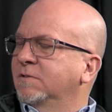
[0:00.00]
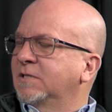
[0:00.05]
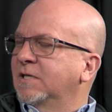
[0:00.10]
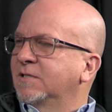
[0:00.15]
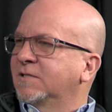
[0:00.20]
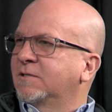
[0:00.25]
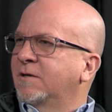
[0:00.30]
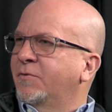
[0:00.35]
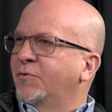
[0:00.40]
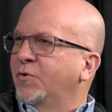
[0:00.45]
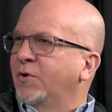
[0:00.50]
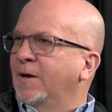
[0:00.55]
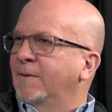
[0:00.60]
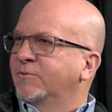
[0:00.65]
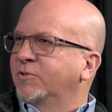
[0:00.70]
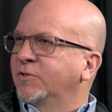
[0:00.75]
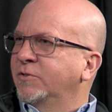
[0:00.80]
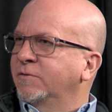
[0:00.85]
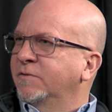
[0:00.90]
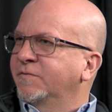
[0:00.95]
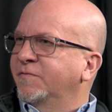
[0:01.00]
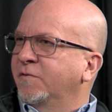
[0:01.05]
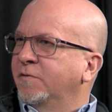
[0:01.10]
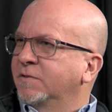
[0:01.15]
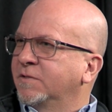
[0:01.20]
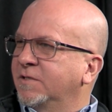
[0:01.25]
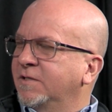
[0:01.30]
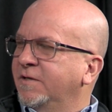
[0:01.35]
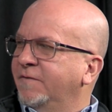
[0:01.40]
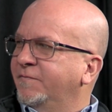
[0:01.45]
at Southern Hampshire
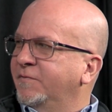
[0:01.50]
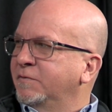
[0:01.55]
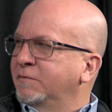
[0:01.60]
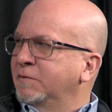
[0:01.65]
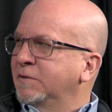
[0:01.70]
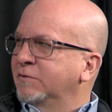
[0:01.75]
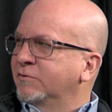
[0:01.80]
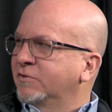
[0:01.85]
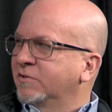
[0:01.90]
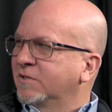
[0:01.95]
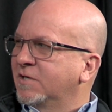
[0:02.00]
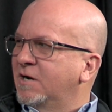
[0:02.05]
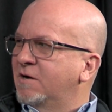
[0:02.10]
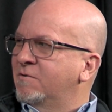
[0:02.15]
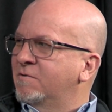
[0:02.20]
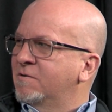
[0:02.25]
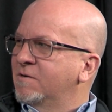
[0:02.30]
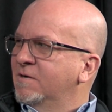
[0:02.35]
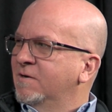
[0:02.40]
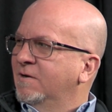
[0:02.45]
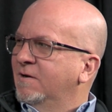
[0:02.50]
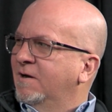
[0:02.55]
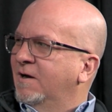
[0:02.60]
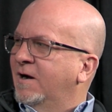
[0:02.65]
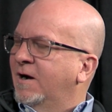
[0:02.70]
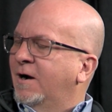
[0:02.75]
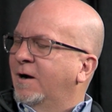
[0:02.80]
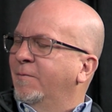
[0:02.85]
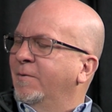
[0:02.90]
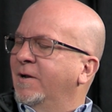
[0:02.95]
University a few years ago.
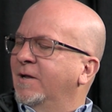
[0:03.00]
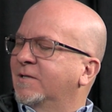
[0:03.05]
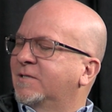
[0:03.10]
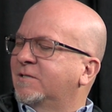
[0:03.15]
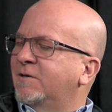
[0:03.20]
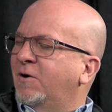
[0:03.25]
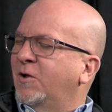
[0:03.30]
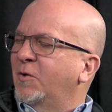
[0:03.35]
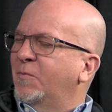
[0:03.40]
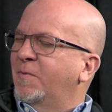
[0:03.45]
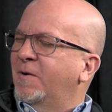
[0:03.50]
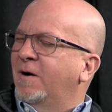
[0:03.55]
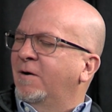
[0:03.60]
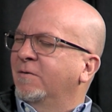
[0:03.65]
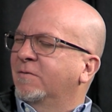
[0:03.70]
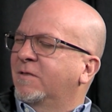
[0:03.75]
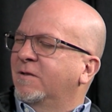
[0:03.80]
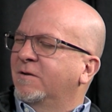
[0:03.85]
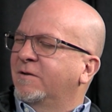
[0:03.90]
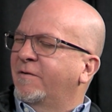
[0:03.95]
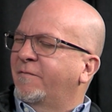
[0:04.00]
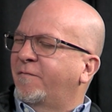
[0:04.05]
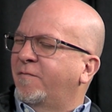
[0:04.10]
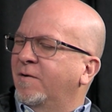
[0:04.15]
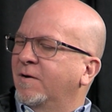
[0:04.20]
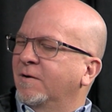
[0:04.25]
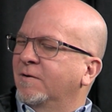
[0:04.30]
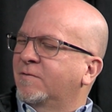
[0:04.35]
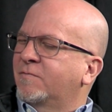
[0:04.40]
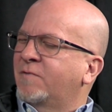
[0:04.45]
And it's all about the
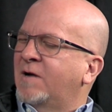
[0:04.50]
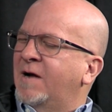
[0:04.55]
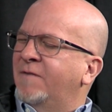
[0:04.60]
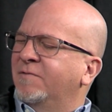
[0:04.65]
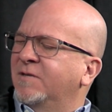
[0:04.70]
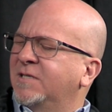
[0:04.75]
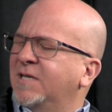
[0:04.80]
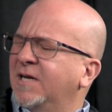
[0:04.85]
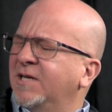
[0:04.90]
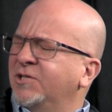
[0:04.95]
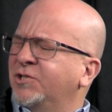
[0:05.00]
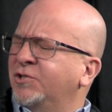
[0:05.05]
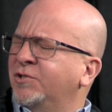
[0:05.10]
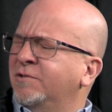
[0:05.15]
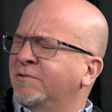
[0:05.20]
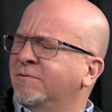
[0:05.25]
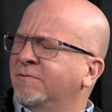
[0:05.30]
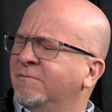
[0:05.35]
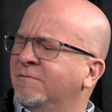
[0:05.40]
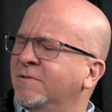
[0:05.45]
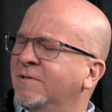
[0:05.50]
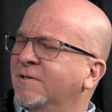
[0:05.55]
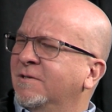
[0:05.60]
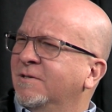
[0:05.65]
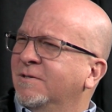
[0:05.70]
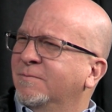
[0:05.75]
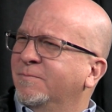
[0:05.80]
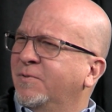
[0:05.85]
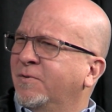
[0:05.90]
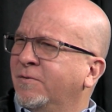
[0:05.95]
different gravitational
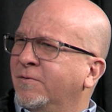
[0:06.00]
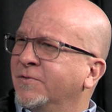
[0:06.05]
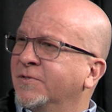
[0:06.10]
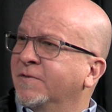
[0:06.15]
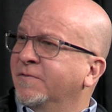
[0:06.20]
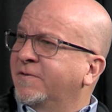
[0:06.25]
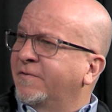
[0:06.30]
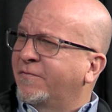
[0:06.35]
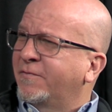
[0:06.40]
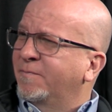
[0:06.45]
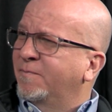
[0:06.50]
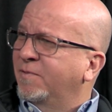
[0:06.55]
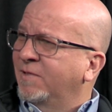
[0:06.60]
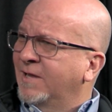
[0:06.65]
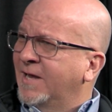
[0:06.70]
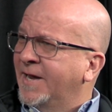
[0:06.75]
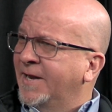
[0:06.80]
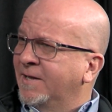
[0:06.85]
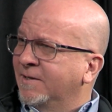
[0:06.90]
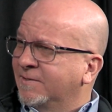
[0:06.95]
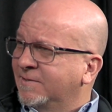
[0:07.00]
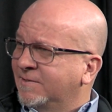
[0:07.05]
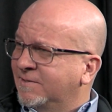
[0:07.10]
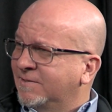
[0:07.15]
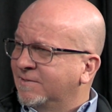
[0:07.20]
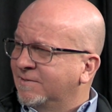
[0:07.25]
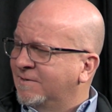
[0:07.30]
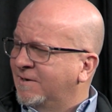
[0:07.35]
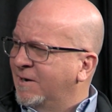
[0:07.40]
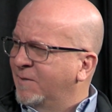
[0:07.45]
pulls of different
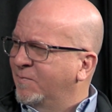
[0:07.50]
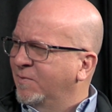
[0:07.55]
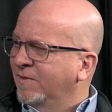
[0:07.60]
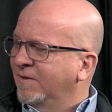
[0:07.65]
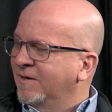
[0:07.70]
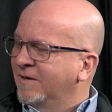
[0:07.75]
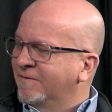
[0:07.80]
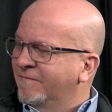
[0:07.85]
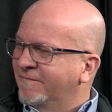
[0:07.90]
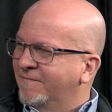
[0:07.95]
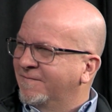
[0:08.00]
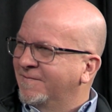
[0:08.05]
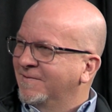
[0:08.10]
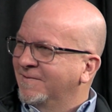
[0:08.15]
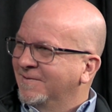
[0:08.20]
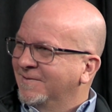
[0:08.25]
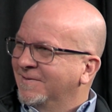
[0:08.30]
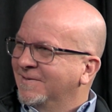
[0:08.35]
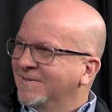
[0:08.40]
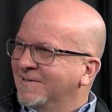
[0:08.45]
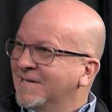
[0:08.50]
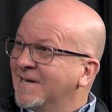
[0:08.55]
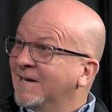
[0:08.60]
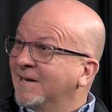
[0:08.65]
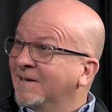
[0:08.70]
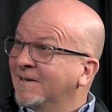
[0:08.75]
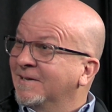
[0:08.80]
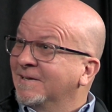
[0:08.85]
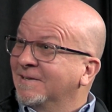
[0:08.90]
planets, I believe. Yeah.